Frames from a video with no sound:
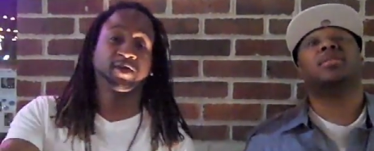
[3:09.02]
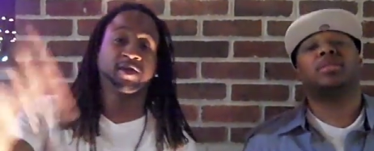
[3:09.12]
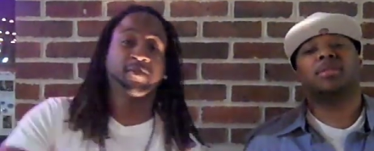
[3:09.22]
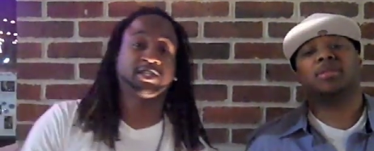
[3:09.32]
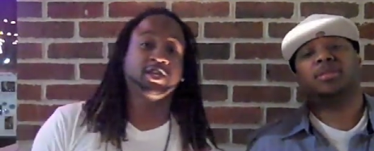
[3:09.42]

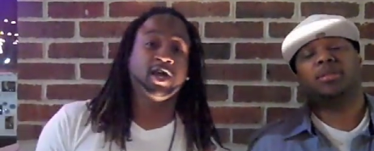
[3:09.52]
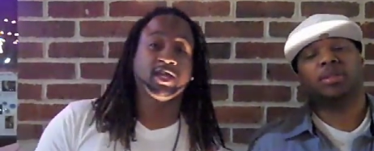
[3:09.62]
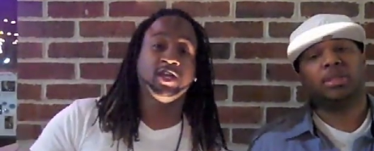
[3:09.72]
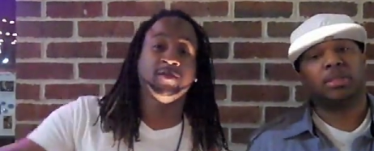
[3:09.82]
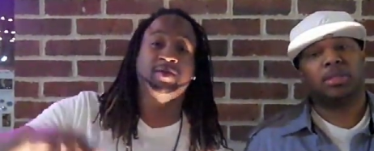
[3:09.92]
Speaker 1: been here, make sure I
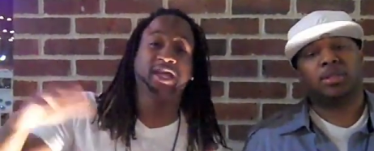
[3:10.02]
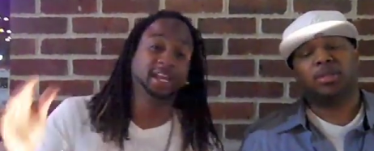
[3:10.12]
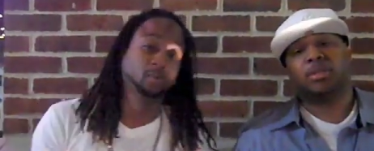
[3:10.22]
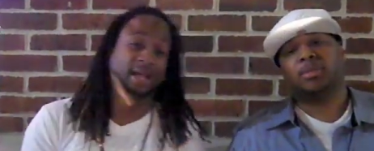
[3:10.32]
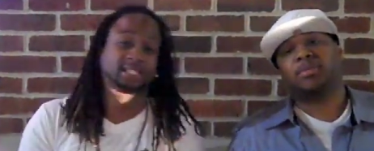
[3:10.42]
get here. But
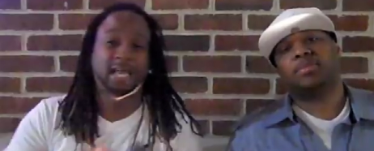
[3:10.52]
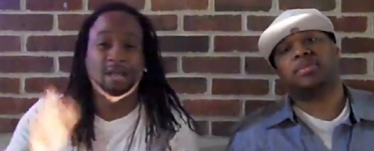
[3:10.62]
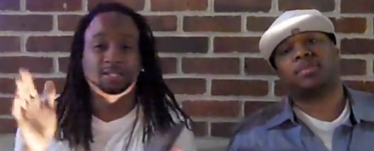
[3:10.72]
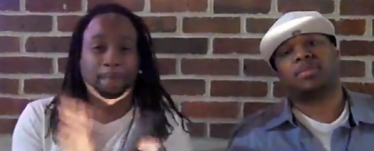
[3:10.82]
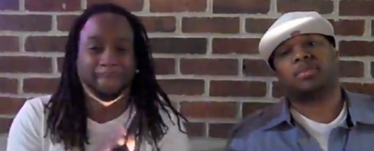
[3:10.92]
anyway,
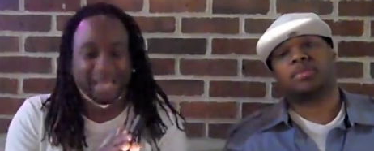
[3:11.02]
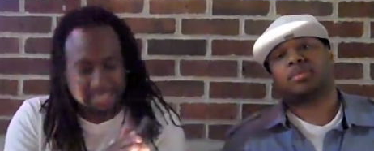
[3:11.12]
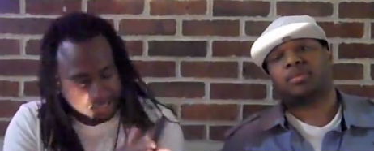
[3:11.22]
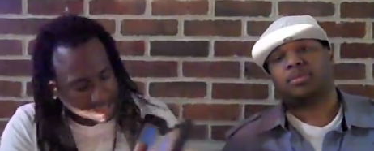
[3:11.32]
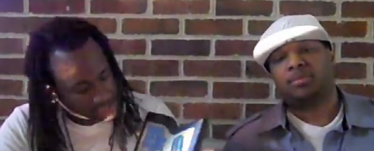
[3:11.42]
time to the
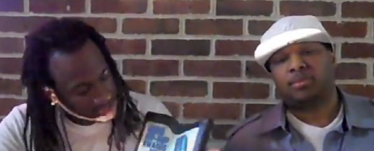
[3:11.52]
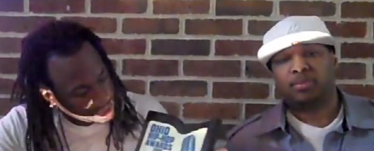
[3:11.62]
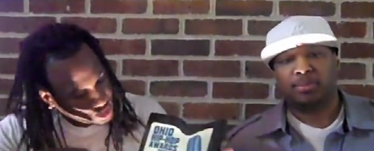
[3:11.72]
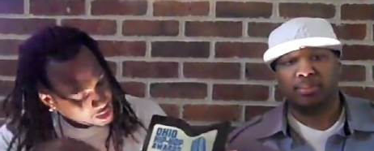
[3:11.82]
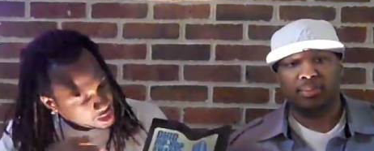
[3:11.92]
business.
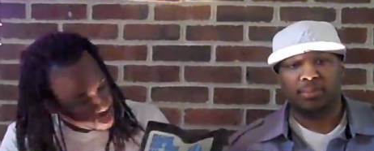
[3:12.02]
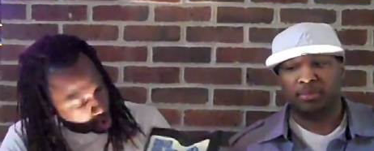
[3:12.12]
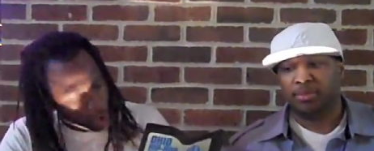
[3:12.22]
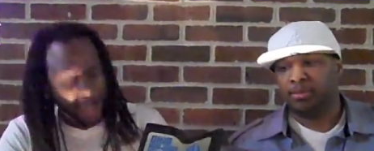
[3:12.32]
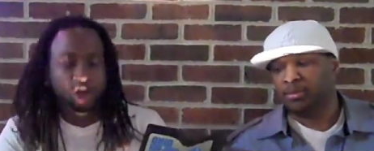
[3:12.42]

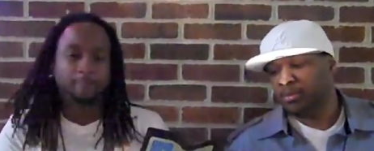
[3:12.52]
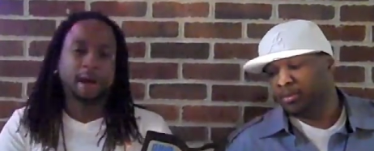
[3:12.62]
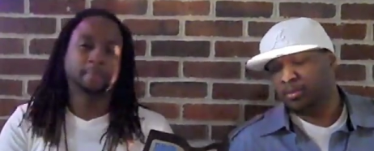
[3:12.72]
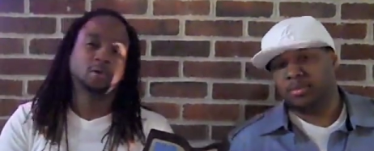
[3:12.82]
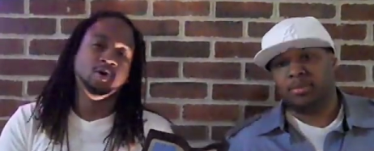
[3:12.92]
Ohio Hip
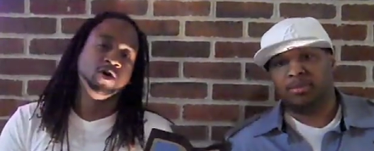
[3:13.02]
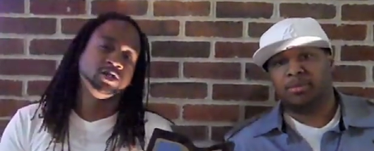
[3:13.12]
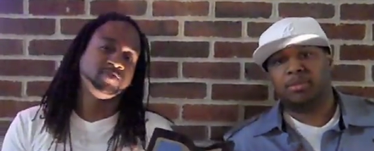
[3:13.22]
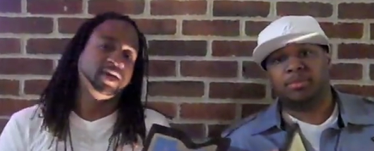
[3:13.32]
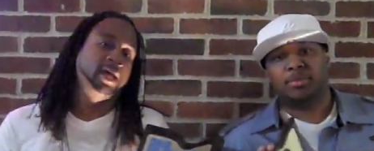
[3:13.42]
Hop
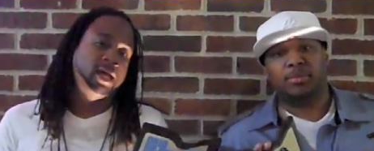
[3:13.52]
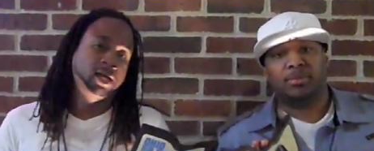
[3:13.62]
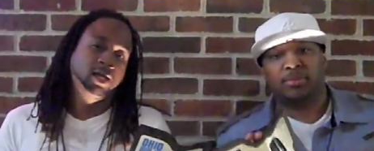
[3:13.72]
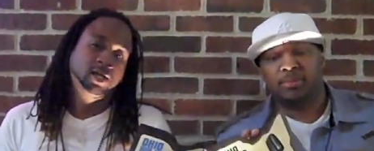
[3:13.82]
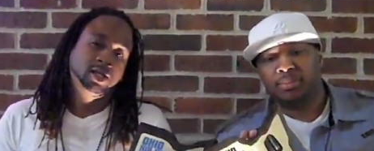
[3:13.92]
Awards, man
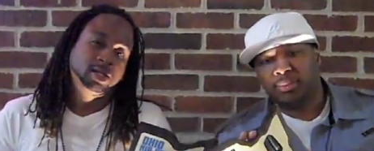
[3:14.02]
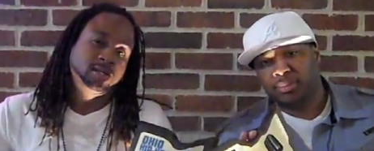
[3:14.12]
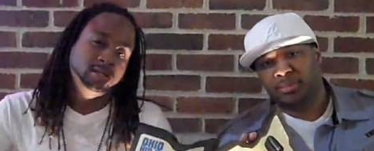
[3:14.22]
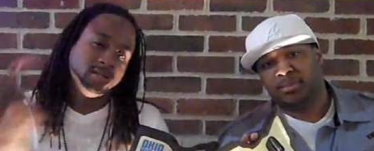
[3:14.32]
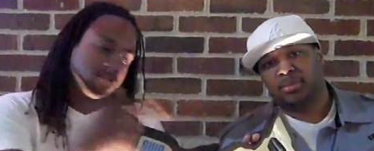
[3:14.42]

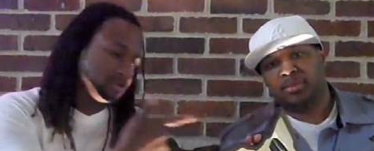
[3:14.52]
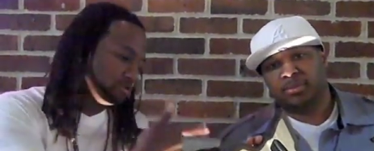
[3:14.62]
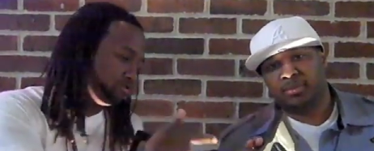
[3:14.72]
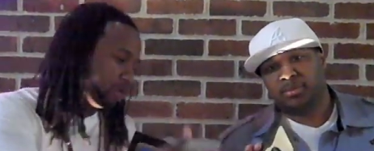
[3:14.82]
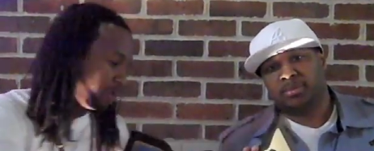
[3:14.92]

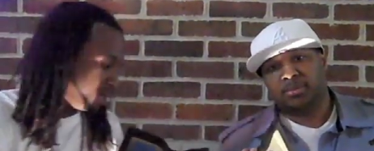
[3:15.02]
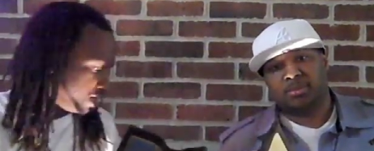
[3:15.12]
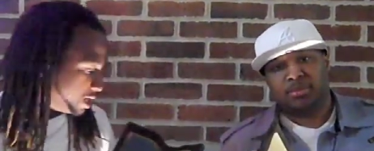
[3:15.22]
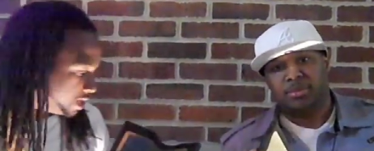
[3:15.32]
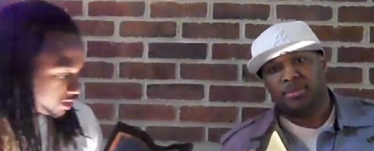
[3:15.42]
know what he
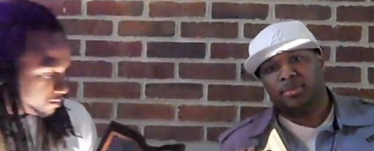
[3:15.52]
is,